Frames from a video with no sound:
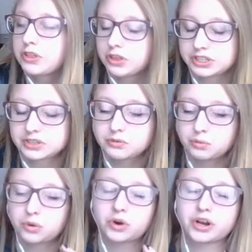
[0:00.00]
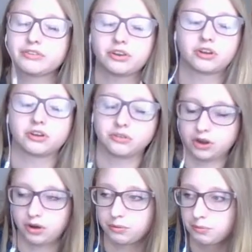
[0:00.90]
the Civil War, if y'all don't
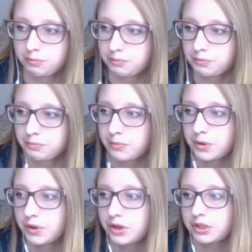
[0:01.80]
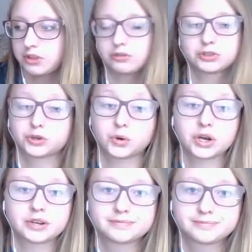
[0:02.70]
know, a little short